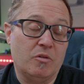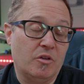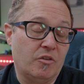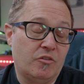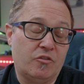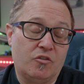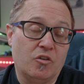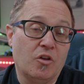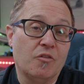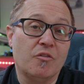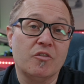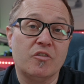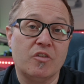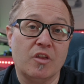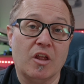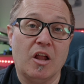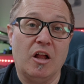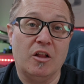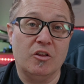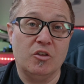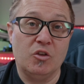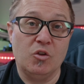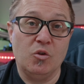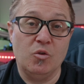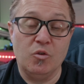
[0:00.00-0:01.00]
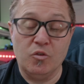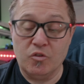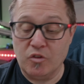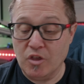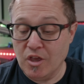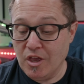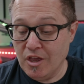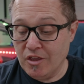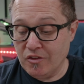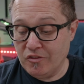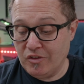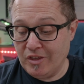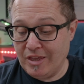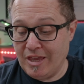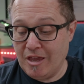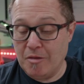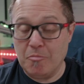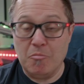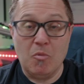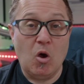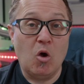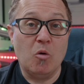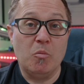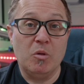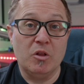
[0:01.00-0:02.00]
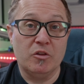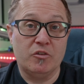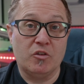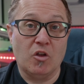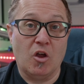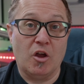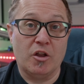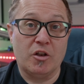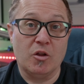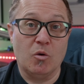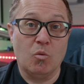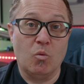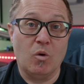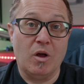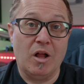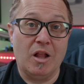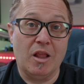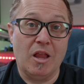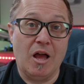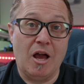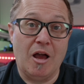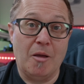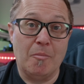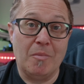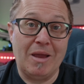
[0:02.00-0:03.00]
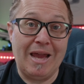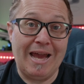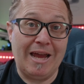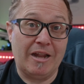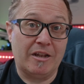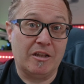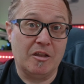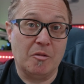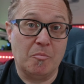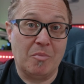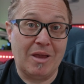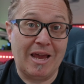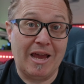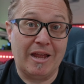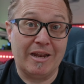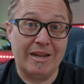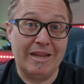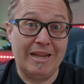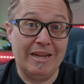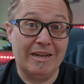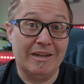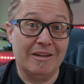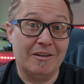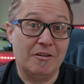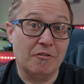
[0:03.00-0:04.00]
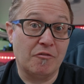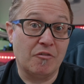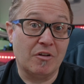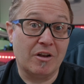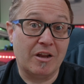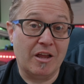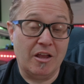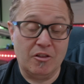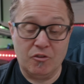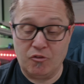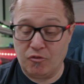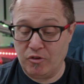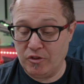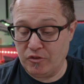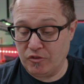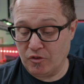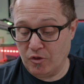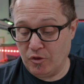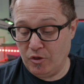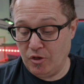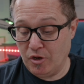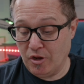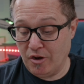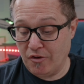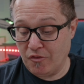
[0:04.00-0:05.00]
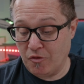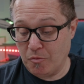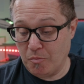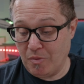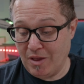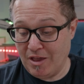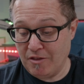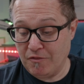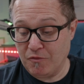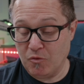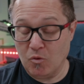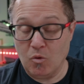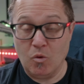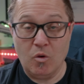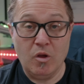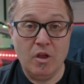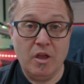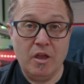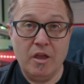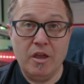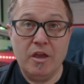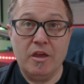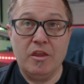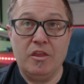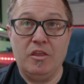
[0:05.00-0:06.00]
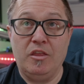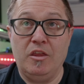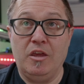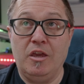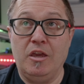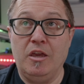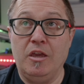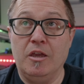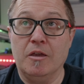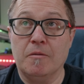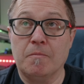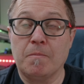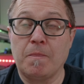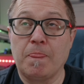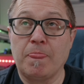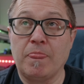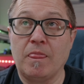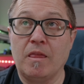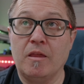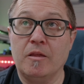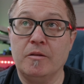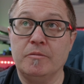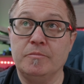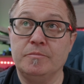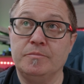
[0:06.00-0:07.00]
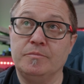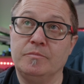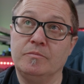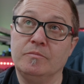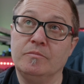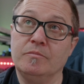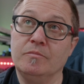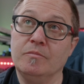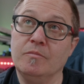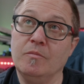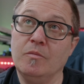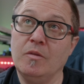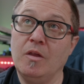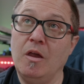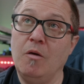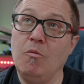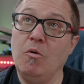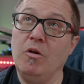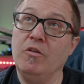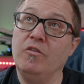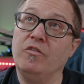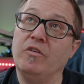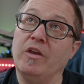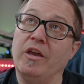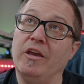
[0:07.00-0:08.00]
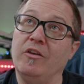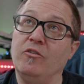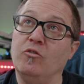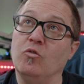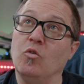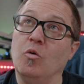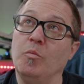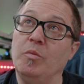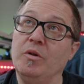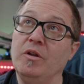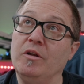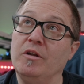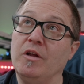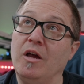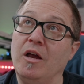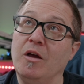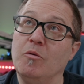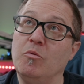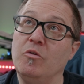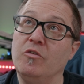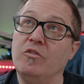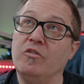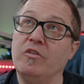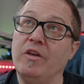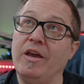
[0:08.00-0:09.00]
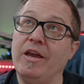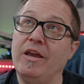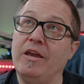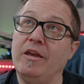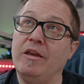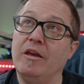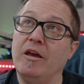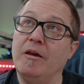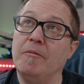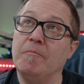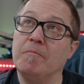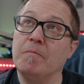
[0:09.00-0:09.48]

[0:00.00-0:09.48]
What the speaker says: service that I'll use to get mobile data while I'm out and about in a different country, so you don't have to pay for the, I won't say exorbitant, I will say